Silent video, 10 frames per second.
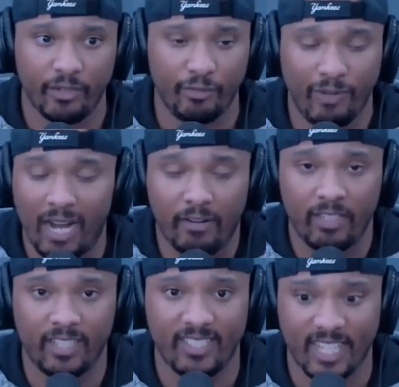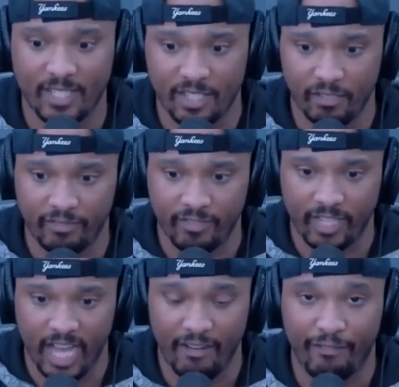viral in a sense of
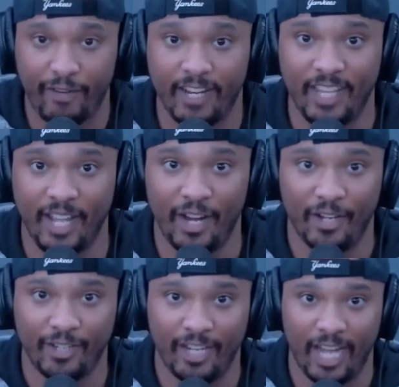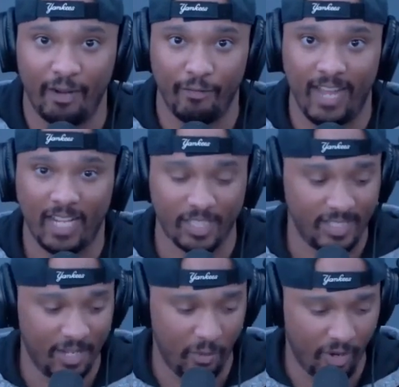how funny they are, how
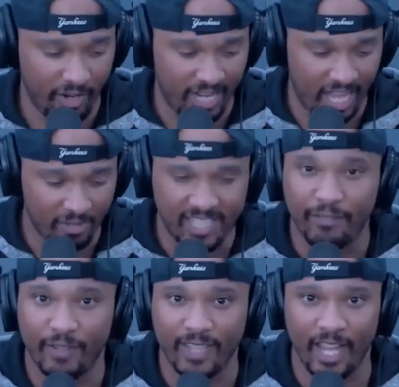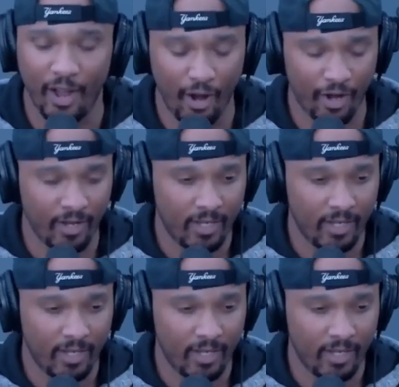reactions they were, and how different they are.